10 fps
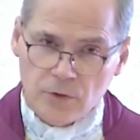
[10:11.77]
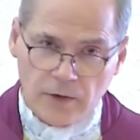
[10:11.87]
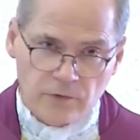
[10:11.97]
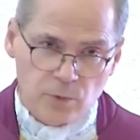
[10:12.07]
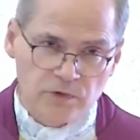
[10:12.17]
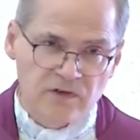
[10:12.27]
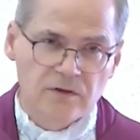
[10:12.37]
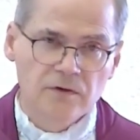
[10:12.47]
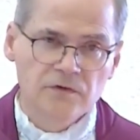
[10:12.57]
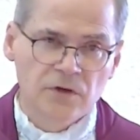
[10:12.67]
Christ would
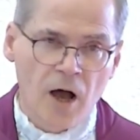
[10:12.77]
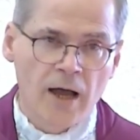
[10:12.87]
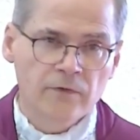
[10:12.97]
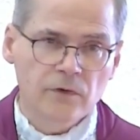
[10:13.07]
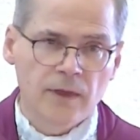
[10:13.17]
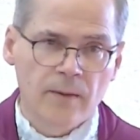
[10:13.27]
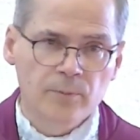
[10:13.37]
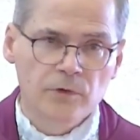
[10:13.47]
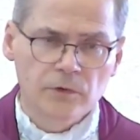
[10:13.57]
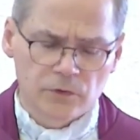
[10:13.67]
still die for
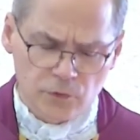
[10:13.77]
that person.